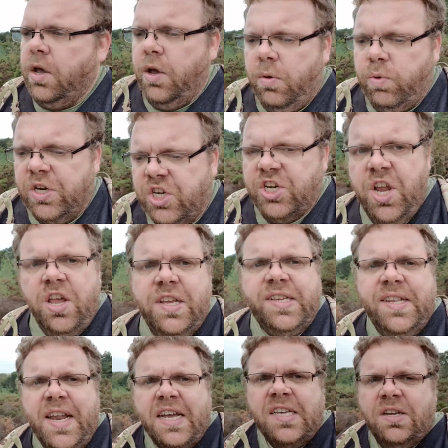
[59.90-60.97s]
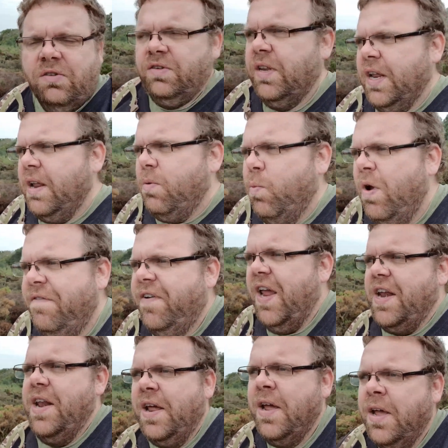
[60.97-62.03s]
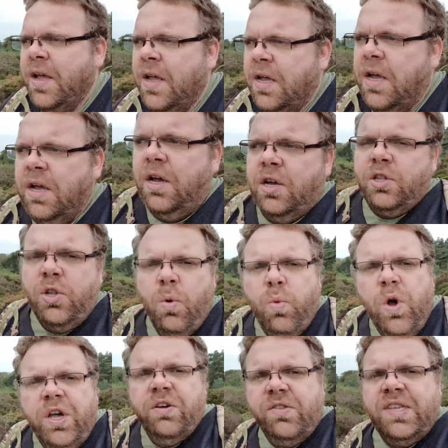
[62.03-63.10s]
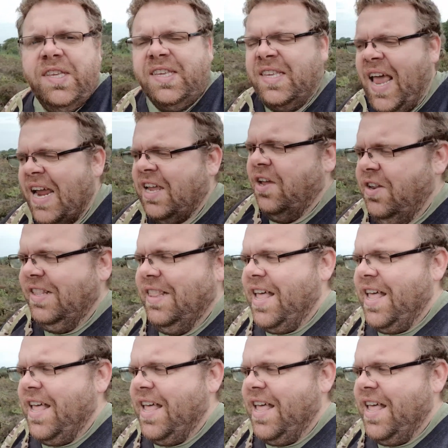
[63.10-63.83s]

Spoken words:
which is nestled within the world's second